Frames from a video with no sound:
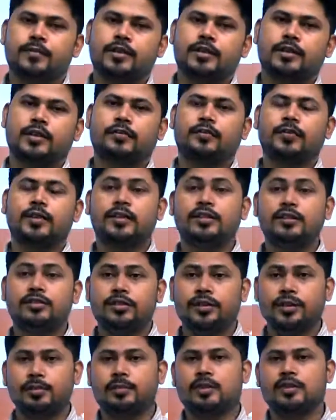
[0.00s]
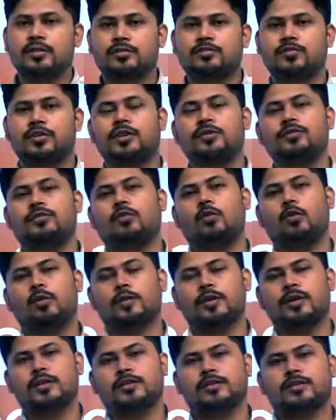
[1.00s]
Okay, within 3 months, within 4
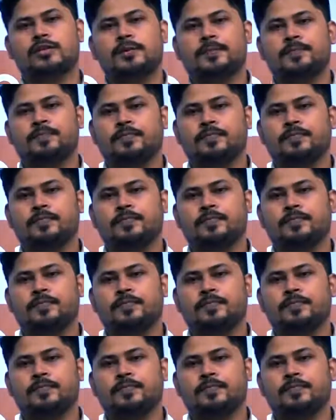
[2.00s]
months,